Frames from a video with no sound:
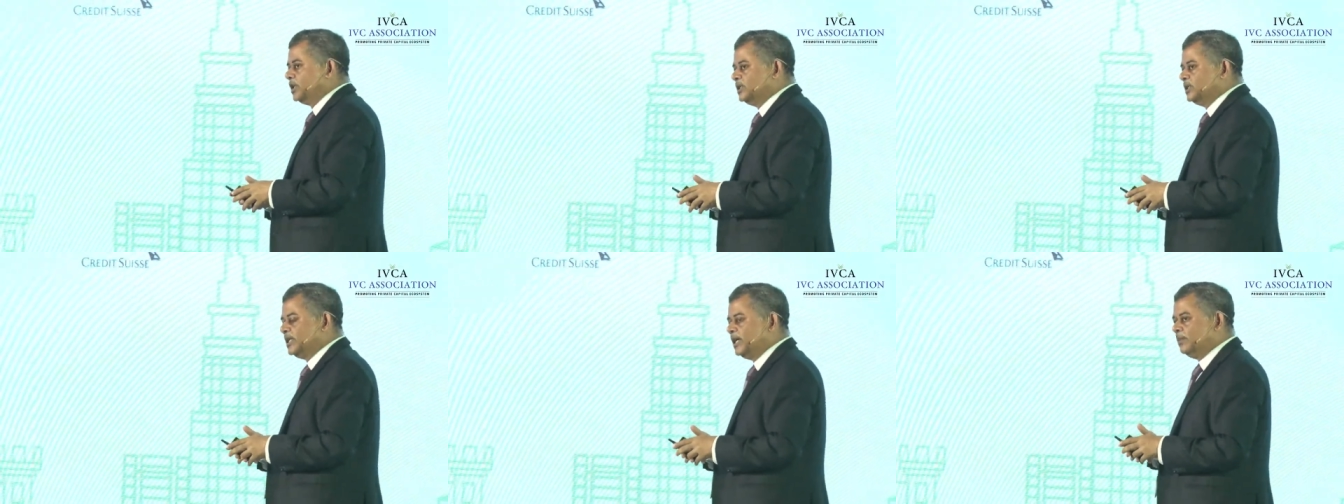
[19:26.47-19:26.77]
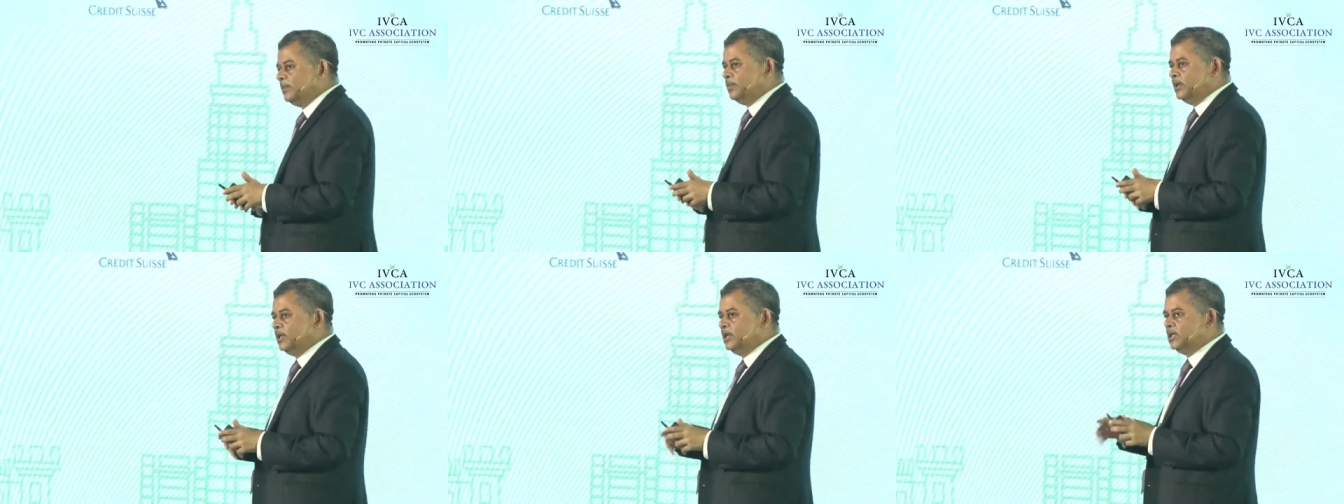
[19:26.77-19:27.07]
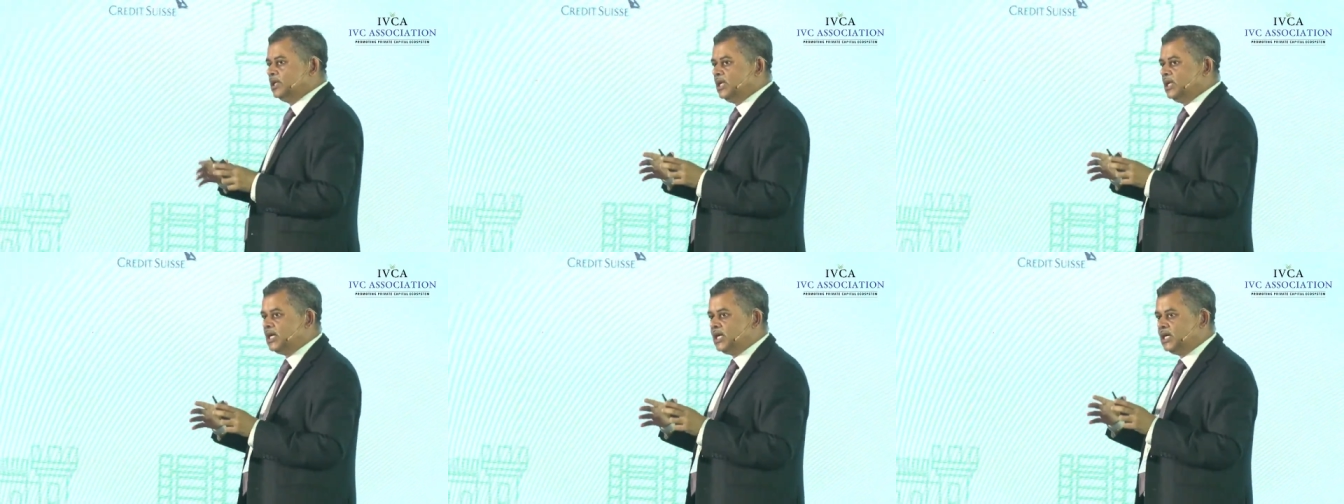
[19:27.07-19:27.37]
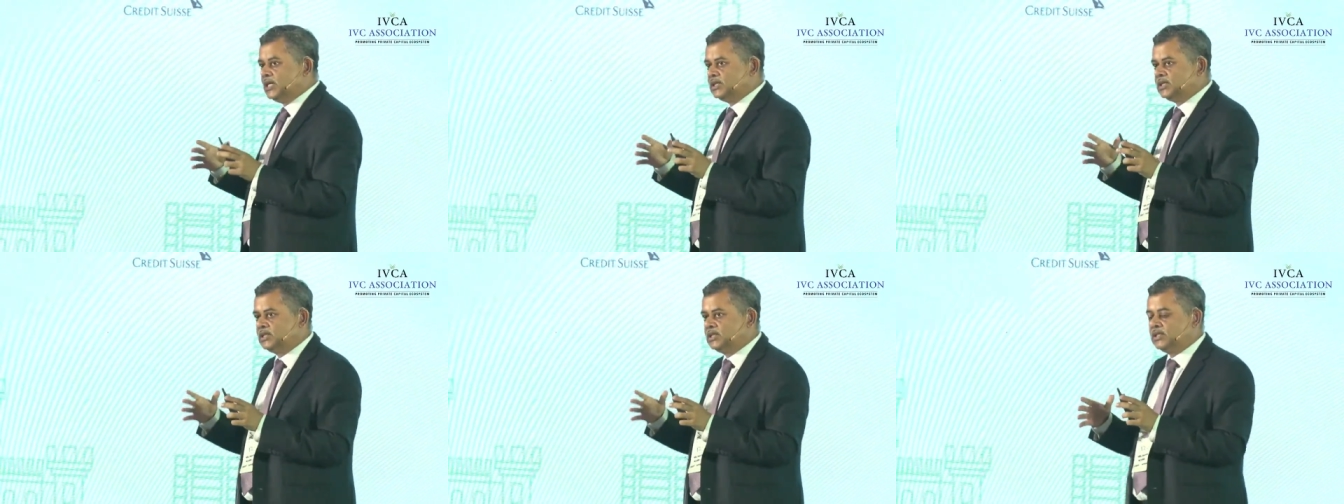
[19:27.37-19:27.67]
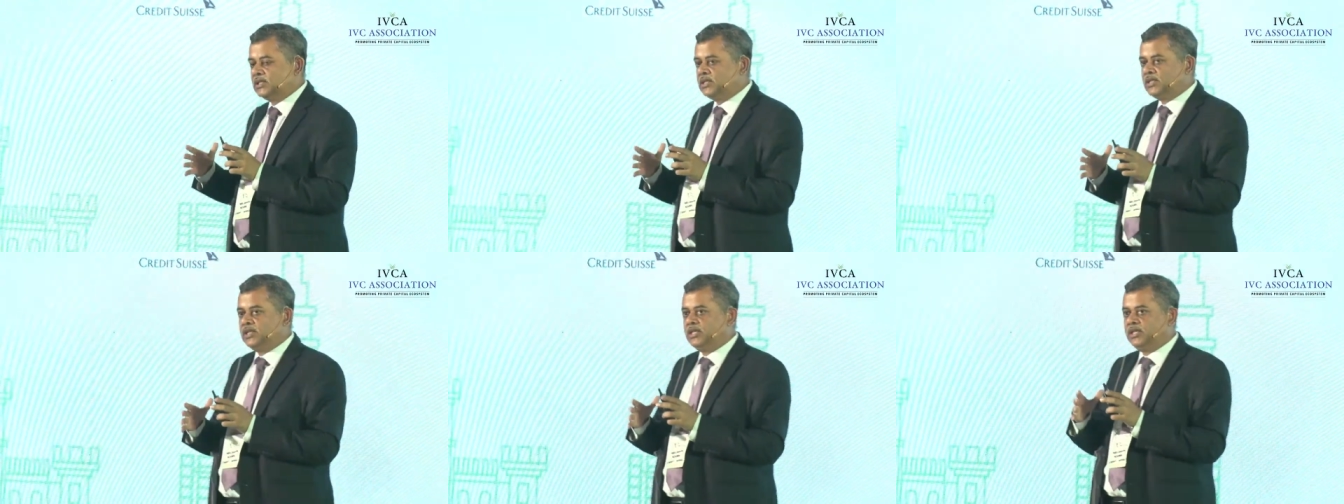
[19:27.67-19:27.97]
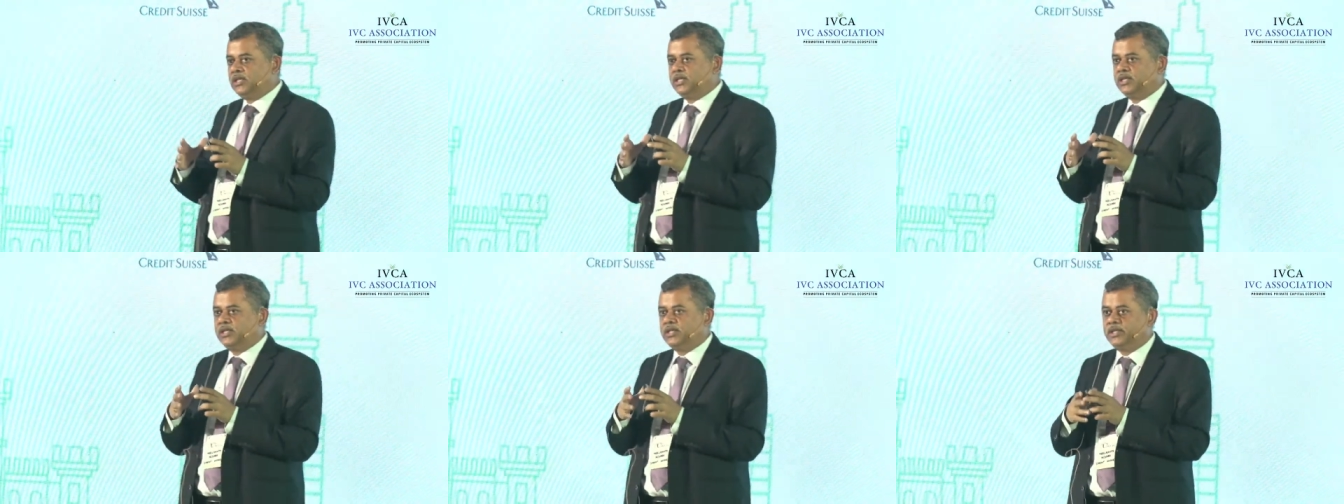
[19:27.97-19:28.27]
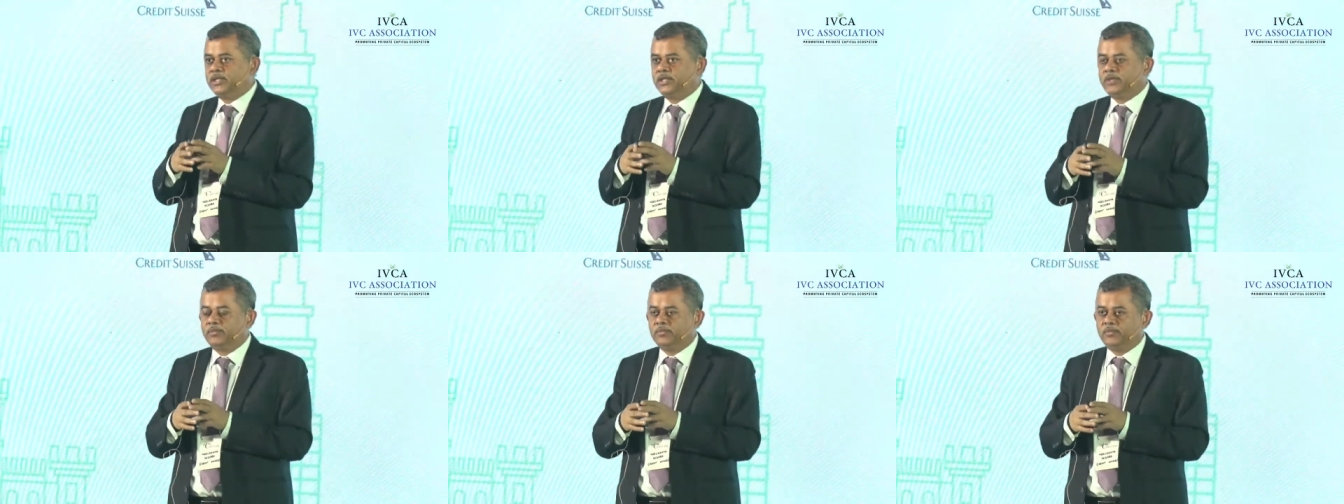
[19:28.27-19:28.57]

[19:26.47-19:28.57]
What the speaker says: and it is back to 2017 levels.